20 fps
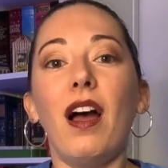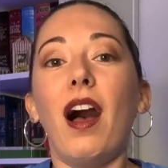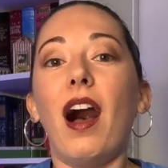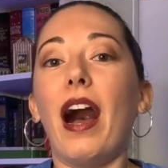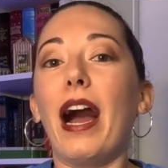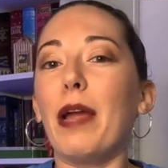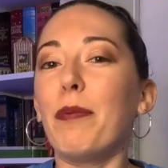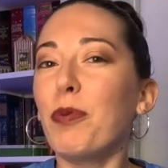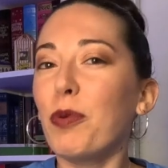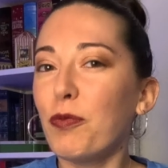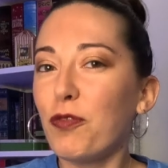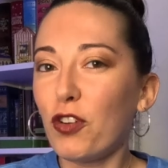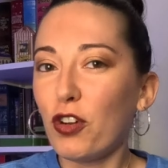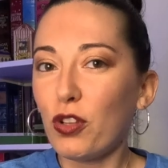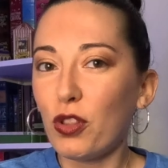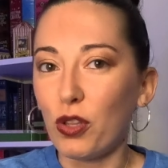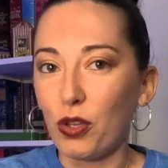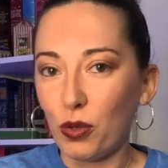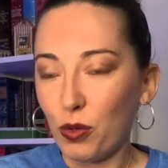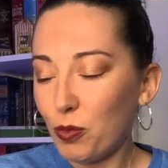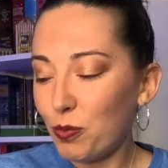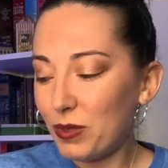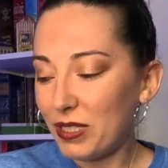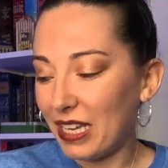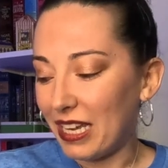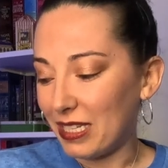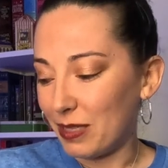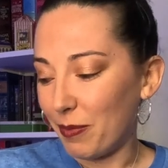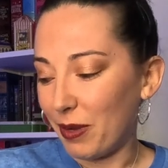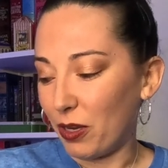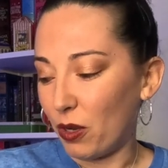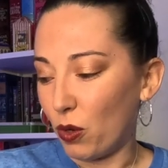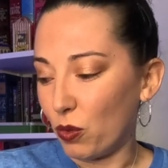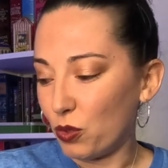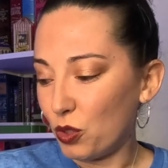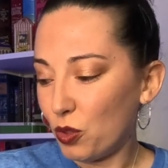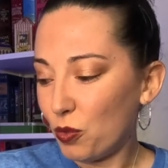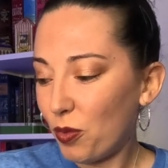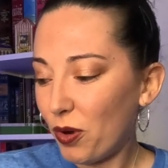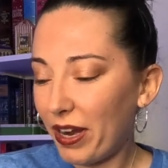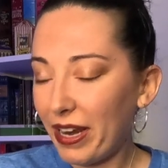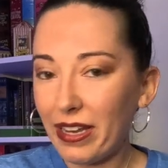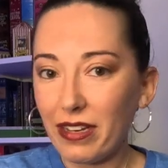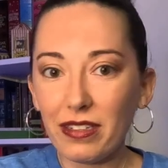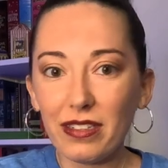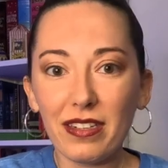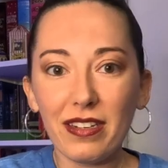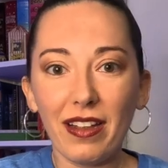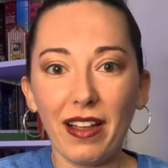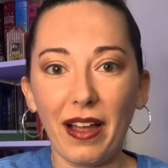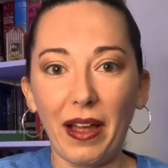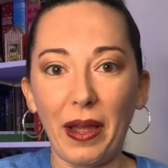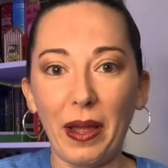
I prefer Loops as my go-to brand.